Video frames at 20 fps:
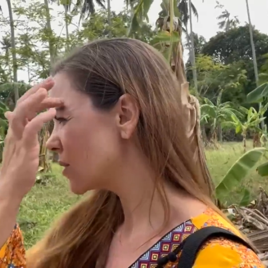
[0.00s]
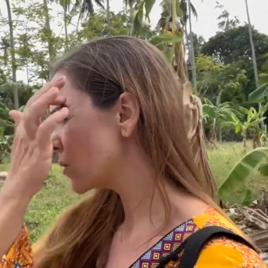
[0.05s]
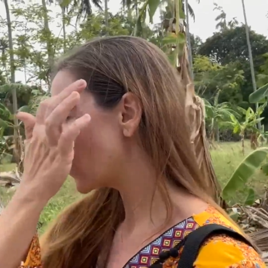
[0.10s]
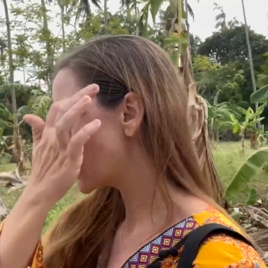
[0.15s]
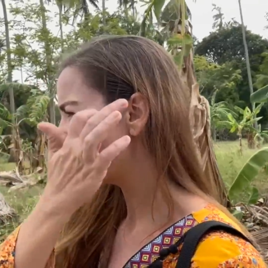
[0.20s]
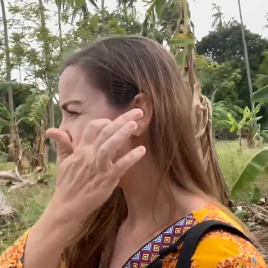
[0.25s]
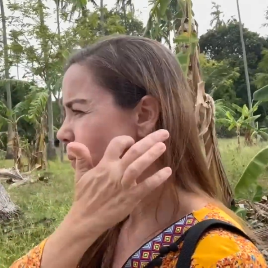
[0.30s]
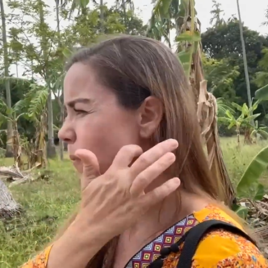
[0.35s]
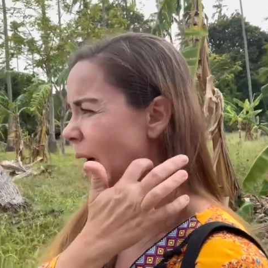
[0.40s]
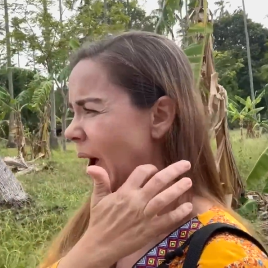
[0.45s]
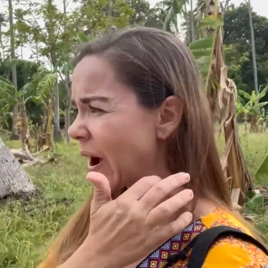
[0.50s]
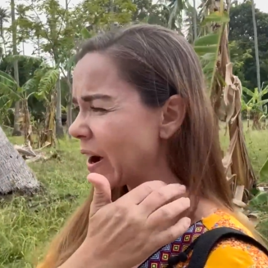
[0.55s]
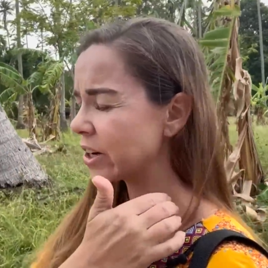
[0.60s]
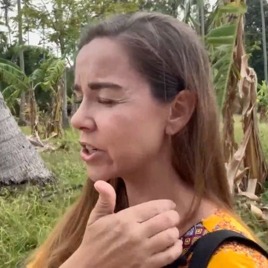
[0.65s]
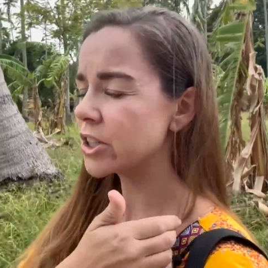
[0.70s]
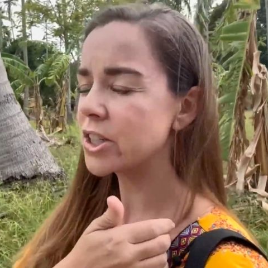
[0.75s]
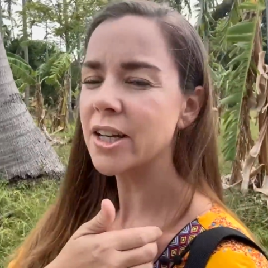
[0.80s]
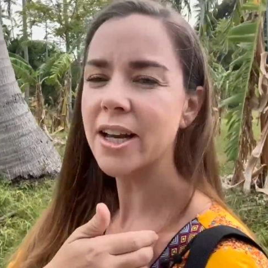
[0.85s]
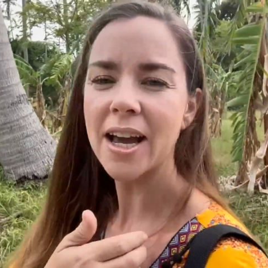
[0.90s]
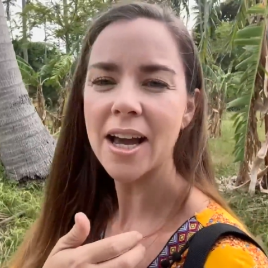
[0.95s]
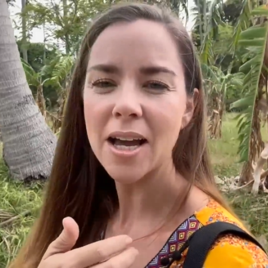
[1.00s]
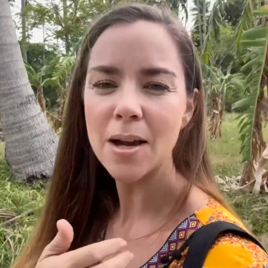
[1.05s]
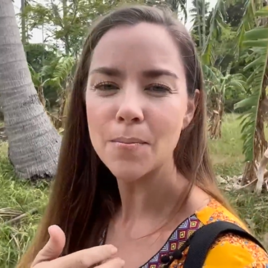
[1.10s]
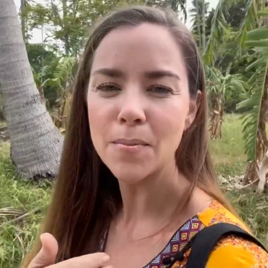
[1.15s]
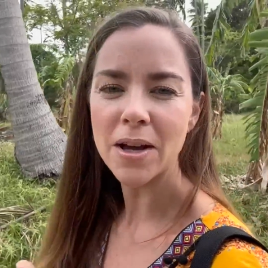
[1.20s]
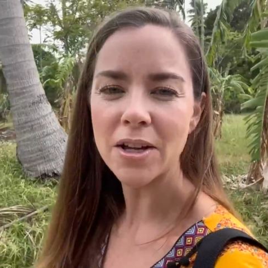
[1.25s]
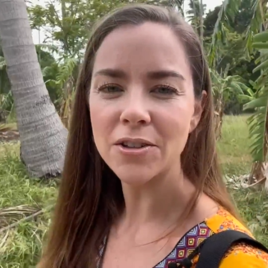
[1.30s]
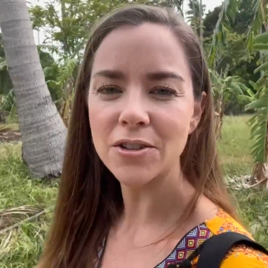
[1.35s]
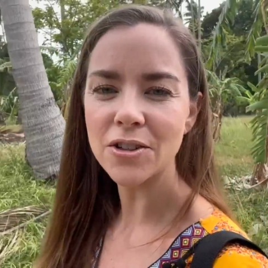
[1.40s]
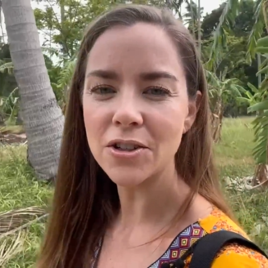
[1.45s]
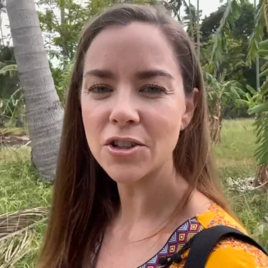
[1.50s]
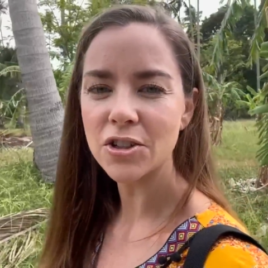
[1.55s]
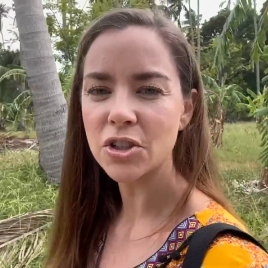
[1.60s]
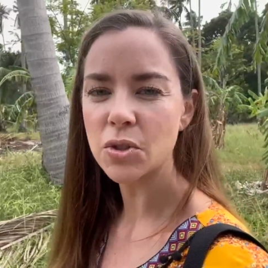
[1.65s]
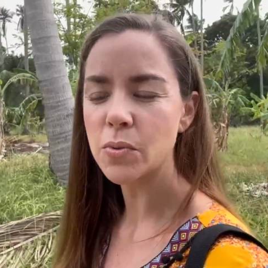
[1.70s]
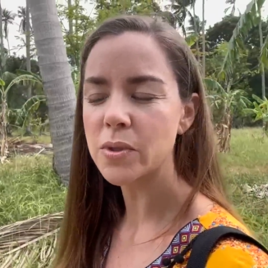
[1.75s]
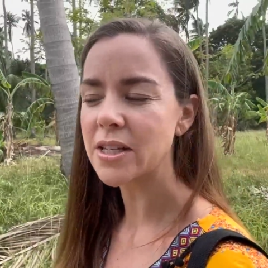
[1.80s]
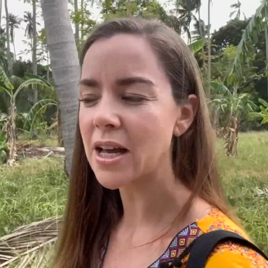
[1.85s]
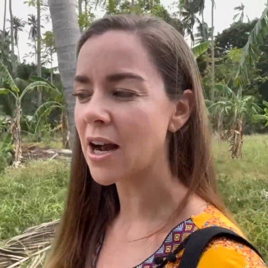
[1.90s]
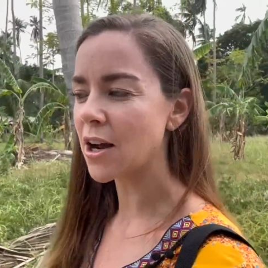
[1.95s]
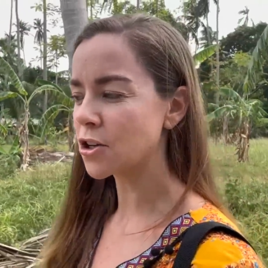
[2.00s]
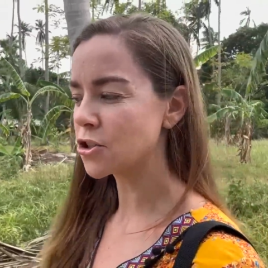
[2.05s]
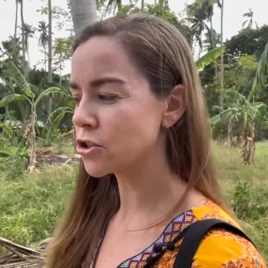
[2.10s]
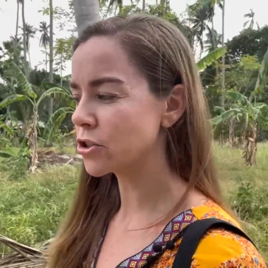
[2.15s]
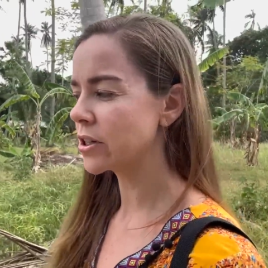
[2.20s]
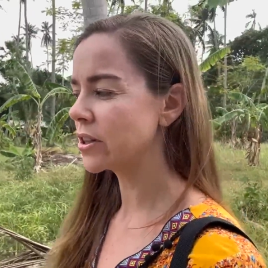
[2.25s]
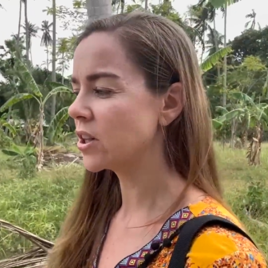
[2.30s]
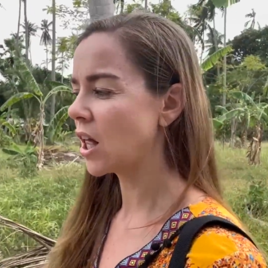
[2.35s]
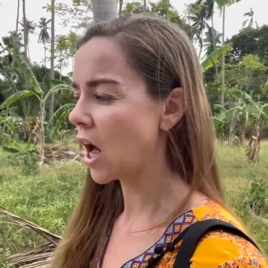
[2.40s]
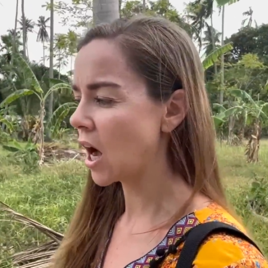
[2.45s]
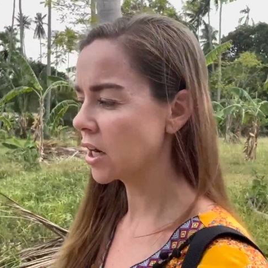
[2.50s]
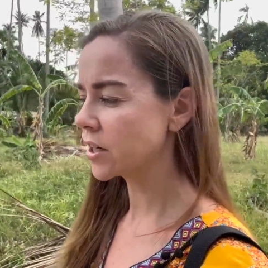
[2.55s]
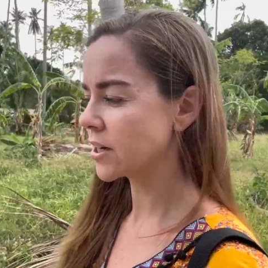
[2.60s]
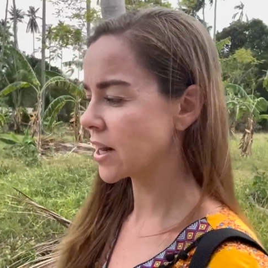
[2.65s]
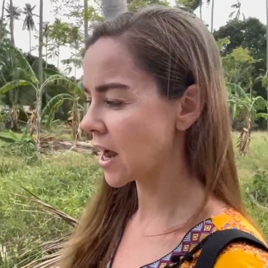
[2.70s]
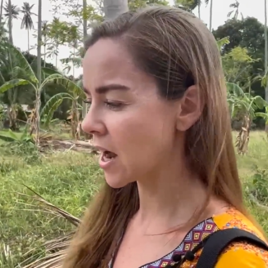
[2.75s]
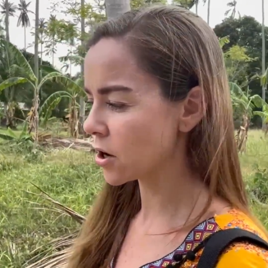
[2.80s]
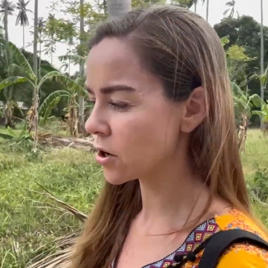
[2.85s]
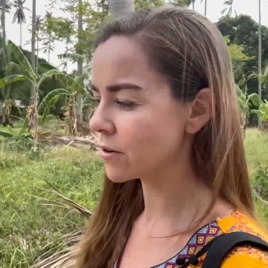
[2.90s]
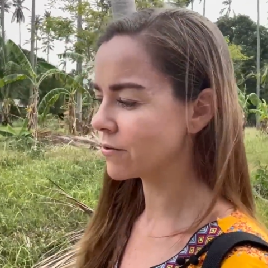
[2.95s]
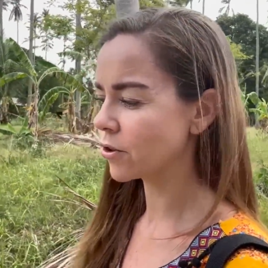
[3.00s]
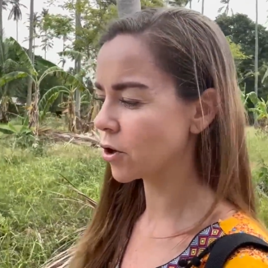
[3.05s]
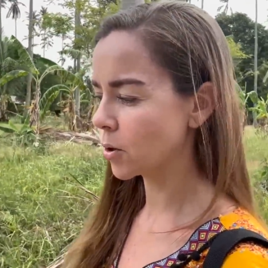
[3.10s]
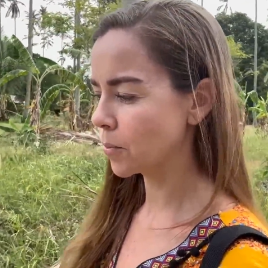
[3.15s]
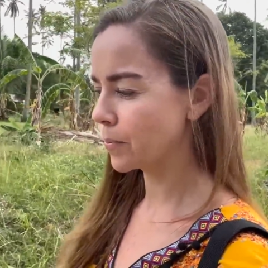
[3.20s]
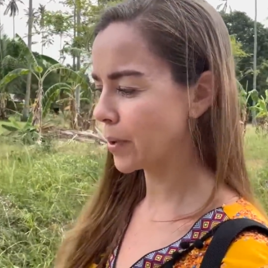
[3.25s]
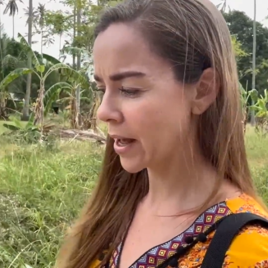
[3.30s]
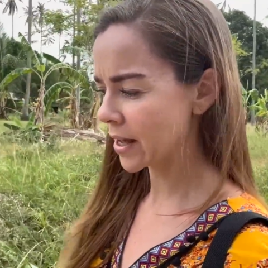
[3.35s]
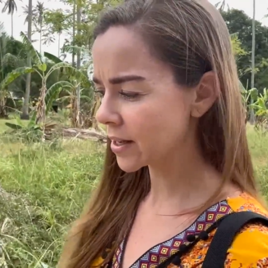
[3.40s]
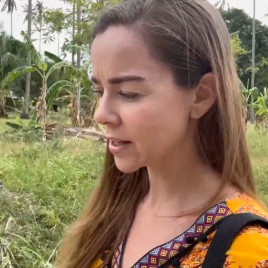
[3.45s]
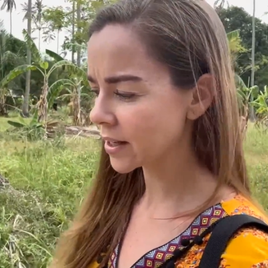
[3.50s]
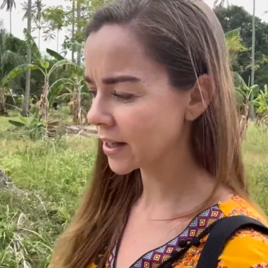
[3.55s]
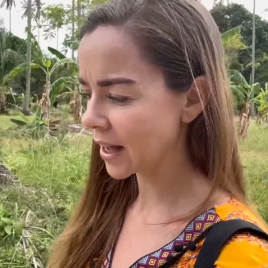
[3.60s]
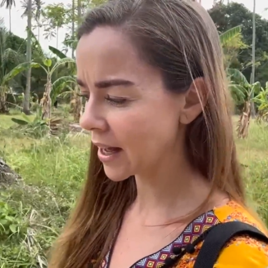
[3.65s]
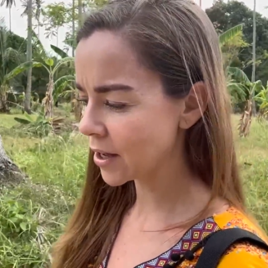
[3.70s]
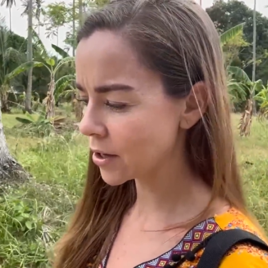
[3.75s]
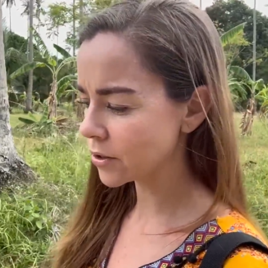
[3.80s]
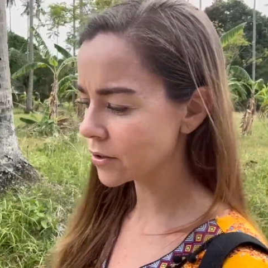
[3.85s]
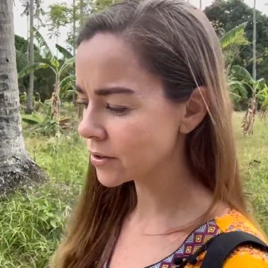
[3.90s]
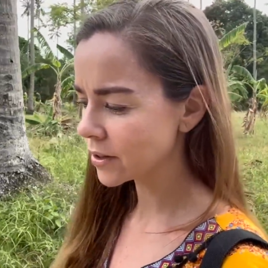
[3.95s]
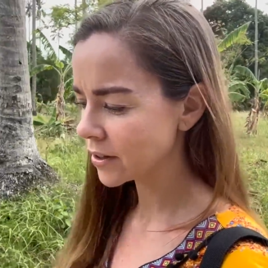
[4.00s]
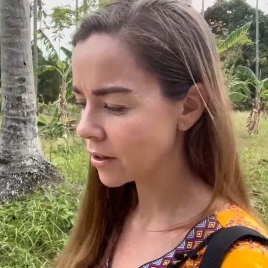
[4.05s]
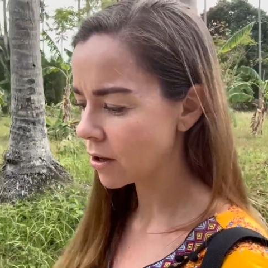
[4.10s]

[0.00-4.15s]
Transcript: a while back, she came and she was actually locked out of her bank account